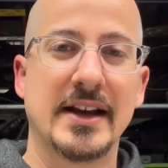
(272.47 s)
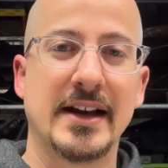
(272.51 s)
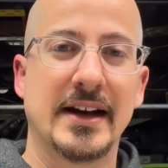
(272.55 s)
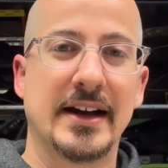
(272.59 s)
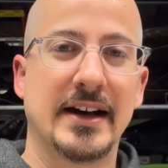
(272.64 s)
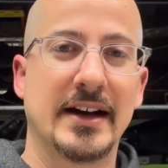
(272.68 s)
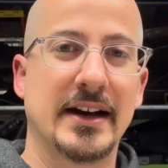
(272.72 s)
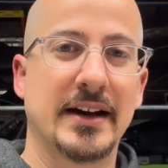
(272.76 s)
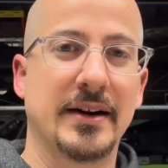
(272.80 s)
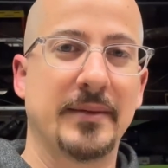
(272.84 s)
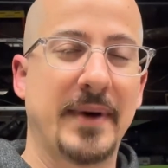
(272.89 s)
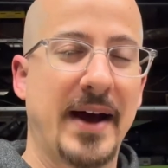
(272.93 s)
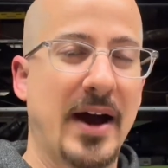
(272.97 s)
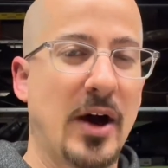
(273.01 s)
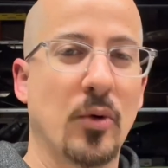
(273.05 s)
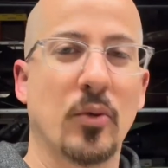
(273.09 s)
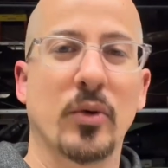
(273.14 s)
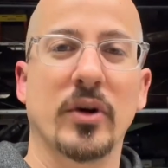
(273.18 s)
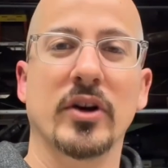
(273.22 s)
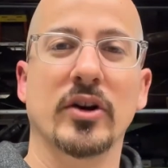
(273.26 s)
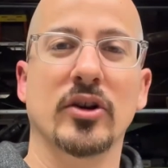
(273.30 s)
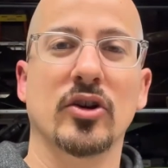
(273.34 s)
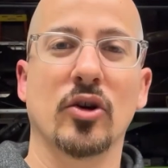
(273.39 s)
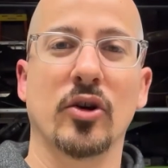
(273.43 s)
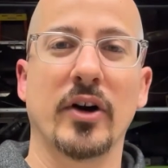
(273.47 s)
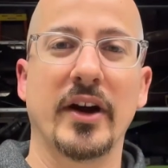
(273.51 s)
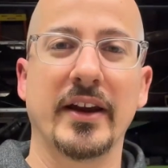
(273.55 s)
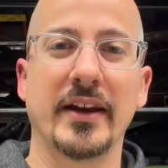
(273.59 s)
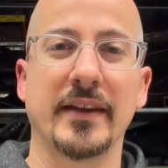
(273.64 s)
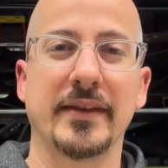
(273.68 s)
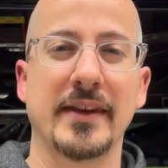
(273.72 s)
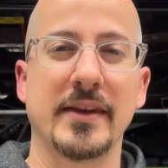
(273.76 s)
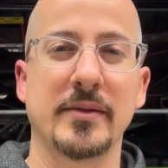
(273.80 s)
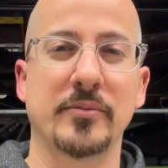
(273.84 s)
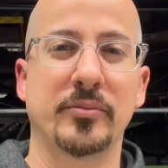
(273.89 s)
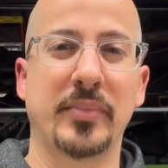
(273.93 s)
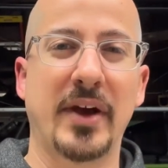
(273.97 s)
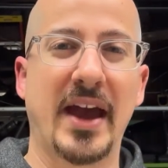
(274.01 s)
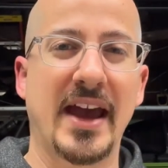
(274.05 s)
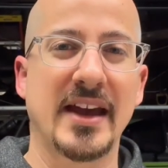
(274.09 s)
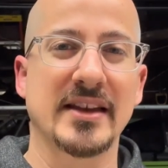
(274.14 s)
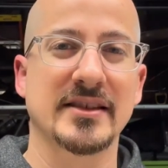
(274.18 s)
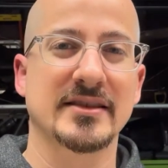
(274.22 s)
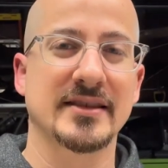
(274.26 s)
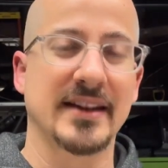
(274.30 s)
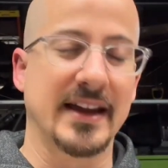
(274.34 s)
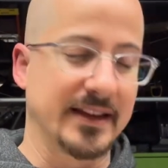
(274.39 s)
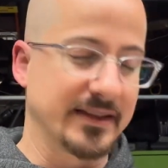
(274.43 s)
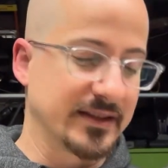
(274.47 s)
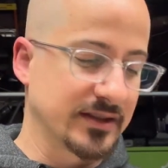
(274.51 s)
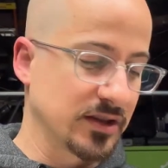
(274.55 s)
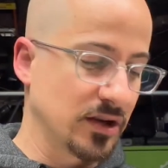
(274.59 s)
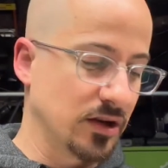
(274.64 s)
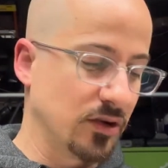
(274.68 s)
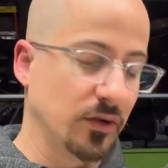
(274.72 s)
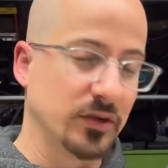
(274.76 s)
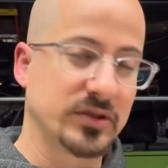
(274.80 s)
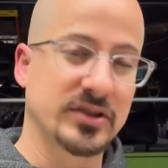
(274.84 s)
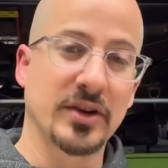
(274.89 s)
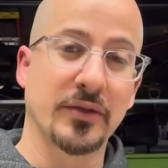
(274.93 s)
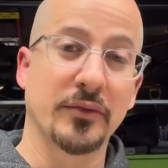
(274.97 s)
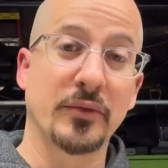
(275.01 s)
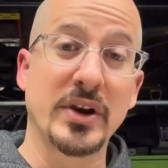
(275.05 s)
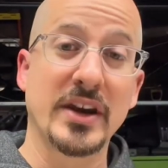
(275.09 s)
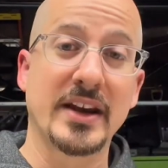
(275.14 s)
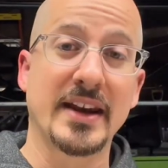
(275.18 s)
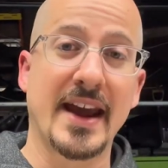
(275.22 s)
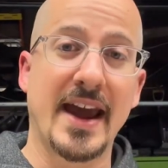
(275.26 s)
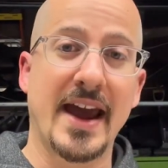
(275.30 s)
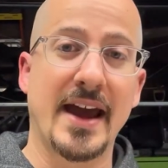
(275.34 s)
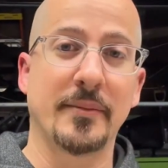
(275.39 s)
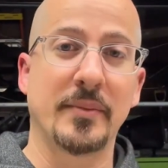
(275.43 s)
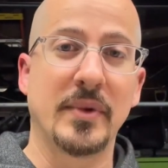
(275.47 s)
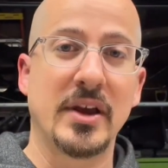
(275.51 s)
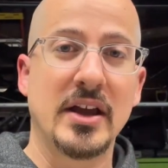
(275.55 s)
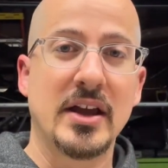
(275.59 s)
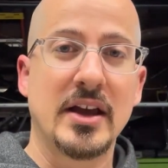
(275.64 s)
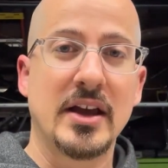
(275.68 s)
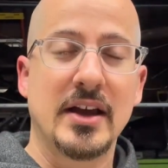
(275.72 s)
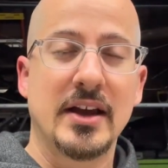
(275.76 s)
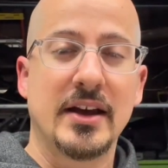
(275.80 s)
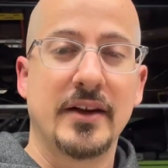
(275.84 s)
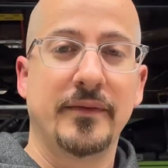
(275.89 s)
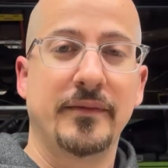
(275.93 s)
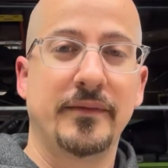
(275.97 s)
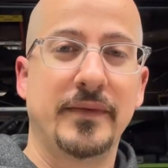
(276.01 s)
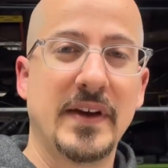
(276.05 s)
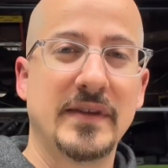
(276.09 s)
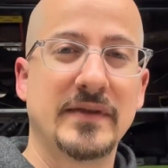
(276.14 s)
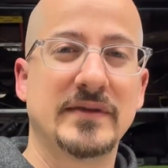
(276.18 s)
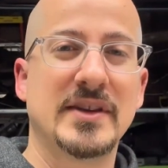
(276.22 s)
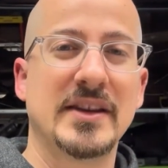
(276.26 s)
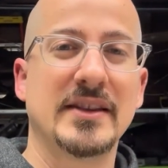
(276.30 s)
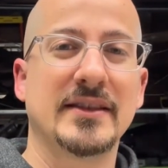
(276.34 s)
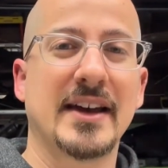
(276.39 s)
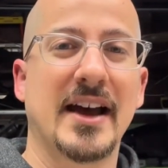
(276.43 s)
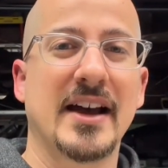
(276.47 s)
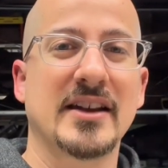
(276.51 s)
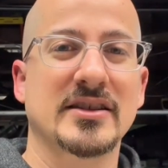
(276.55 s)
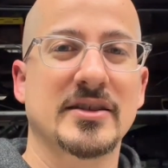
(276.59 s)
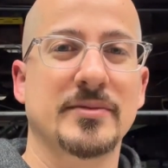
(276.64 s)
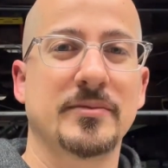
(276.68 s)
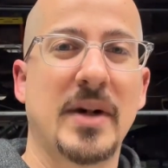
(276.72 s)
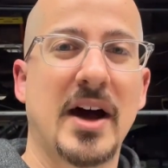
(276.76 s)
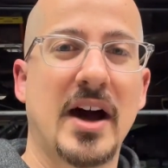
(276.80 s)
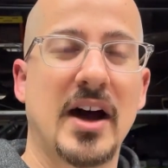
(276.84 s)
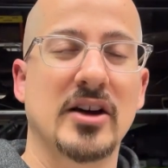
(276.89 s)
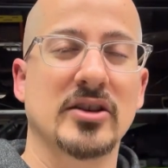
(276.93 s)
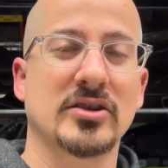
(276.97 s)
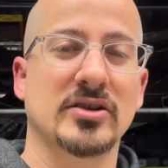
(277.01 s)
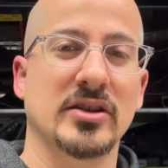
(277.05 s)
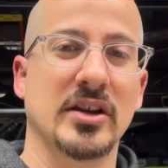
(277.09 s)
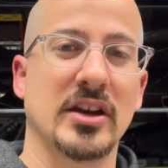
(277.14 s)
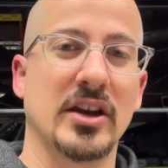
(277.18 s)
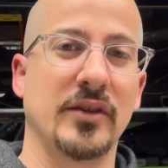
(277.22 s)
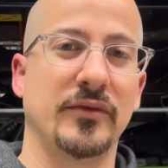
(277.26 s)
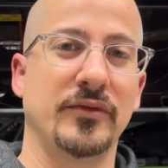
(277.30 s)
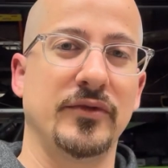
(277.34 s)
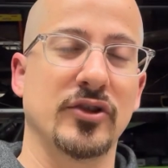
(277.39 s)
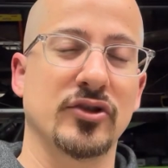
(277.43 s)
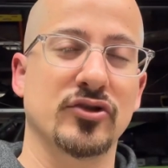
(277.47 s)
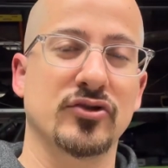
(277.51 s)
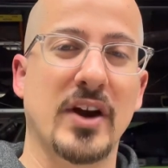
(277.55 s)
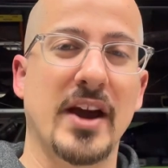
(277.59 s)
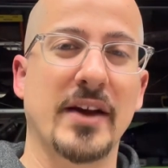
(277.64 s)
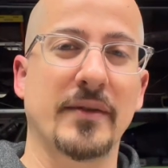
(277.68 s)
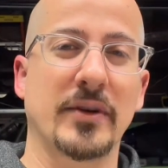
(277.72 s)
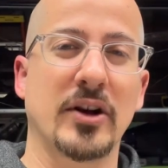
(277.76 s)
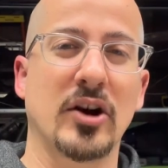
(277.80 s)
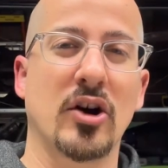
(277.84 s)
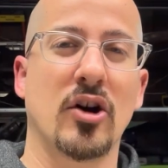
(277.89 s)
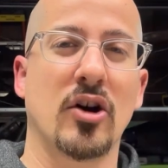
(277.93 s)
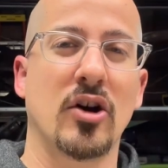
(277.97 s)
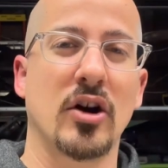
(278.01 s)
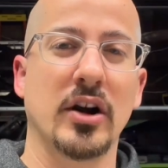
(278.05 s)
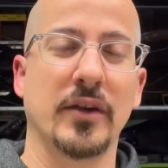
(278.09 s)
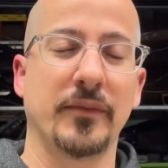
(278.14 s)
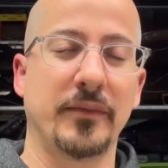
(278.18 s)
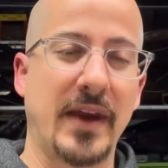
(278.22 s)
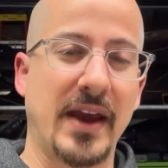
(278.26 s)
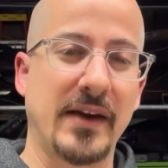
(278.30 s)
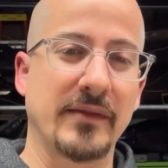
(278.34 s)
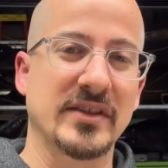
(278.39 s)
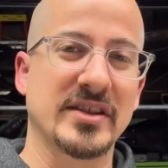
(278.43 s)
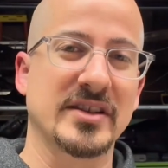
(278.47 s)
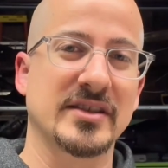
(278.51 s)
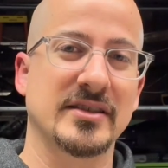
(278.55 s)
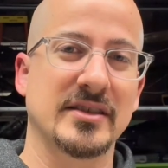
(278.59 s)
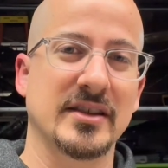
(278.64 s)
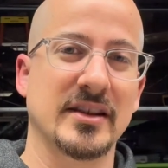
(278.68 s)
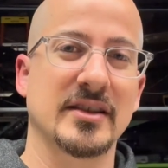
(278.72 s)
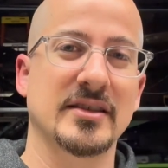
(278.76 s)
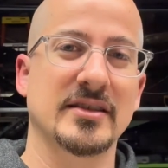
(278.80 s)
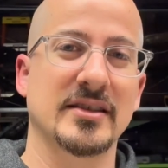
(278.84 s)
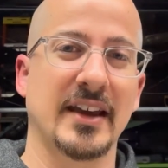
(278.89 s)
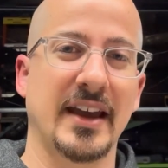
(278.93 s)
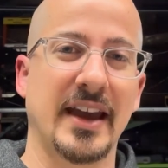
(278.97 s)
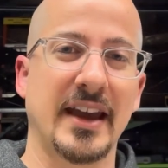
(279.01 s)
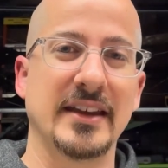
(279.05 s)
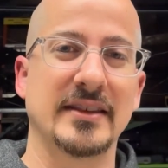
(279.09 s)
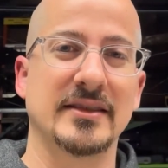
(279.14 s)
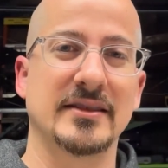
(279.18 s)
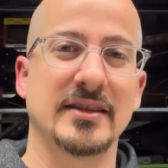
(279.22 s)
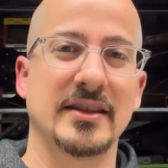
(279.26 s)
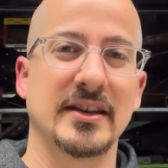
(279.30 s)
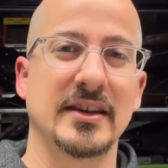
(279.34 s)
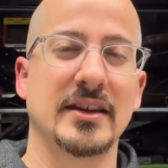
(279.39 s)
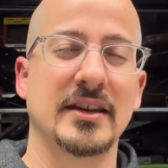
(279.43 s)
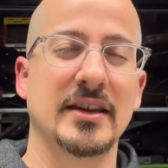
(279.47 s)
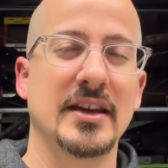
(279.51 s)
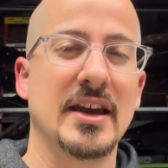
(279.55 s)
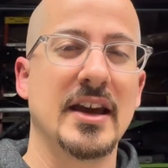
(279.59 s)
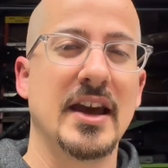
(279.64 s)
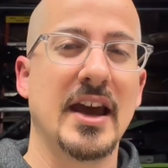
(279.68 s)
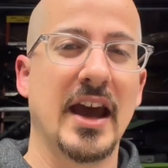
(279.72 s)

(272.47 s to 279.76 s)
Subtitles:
I wouldn't go anything past that. So to recap, 15,000 miles if you're driving it hard, if you have a 6AT.